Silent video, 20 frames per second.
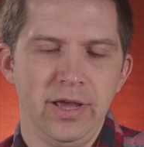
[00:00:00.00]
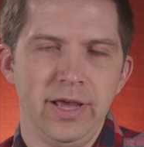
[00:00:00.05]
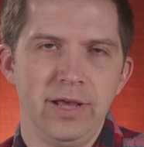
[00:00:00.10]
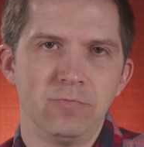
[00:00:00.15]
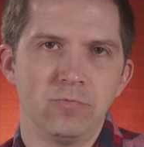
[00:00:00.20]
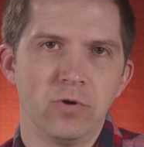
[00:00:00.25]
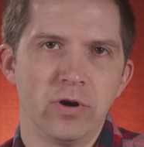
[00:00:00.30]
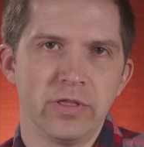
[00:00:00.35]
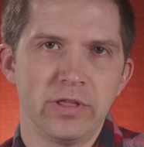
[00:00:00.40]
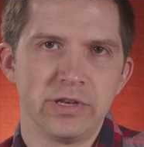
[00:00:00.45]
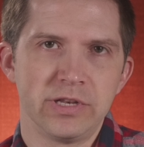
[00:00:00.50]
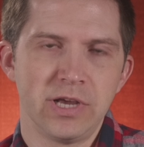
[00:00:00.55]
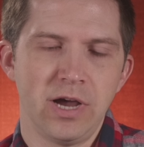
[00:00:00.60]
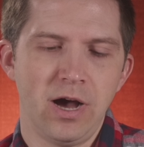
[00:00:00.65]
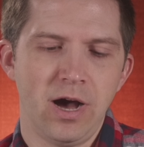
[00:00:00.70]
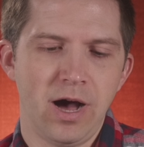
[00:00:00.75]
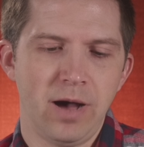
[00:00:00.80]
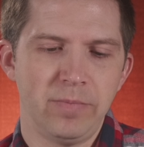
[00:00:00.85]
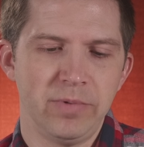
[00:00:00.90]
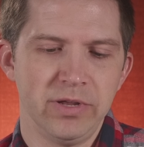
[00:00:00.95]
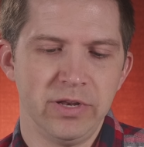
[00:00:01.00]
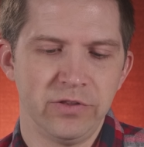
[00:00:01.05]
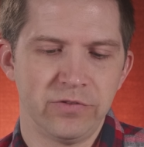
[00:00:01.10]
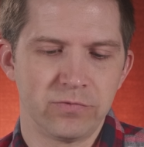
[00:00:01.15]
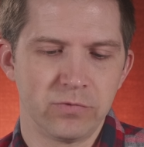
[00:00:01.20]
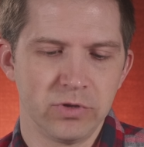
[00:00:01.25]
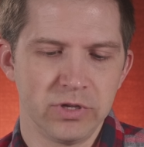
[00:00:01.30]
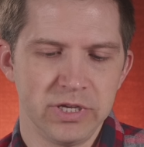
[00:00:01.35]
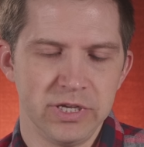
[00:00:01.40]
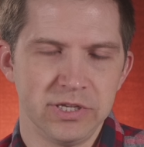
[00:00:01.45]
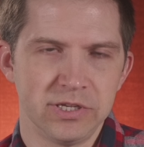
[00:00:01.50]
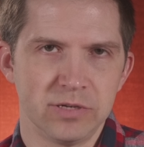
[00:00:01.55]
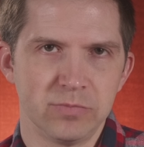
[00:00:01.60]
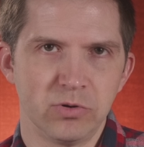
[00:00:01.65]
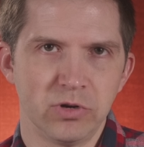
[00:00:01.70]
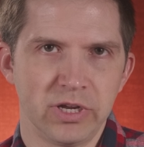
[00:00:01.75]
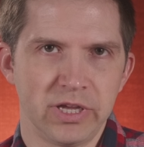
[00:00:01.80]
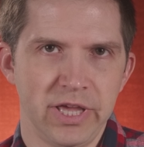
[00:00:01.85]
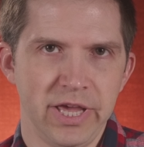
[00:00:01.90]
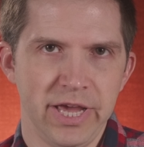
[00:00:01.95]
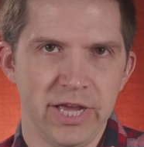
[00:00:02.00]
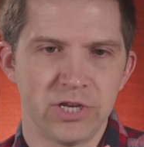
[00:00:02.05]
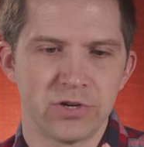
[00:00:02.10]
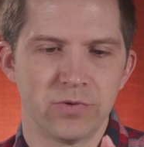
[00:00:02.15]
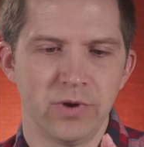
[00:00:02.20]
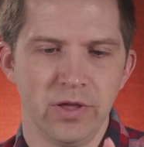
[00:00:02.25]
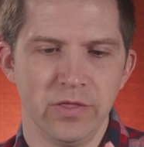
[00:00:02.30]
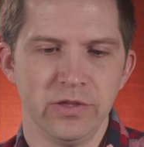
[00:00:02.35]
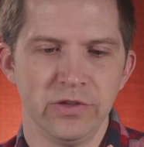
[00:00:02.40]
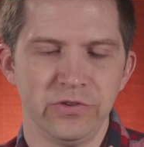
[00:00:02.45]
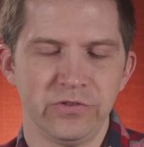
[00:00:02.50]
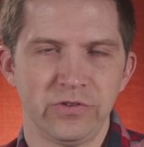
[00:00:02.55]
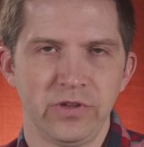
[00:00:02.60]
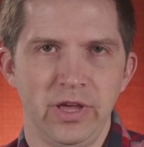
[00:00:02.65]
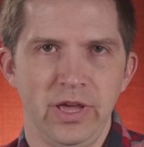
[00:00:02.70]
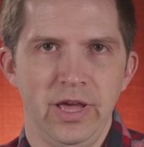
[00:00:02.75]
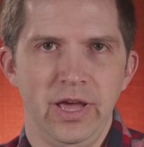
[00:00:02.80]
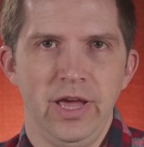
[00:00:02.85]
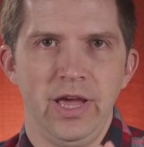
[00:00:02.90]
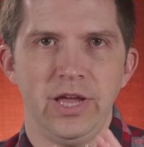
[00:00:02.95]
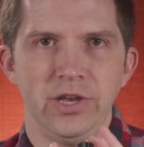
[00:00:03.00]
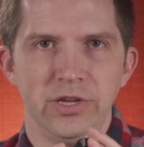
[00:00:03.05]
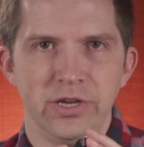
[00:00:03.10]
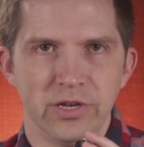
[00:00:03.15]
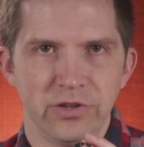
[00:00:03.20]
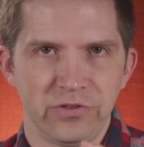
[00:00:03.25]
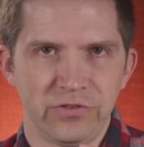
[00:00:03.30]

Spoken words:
and one on the top, and it's really easy to put a cage around this, and you get a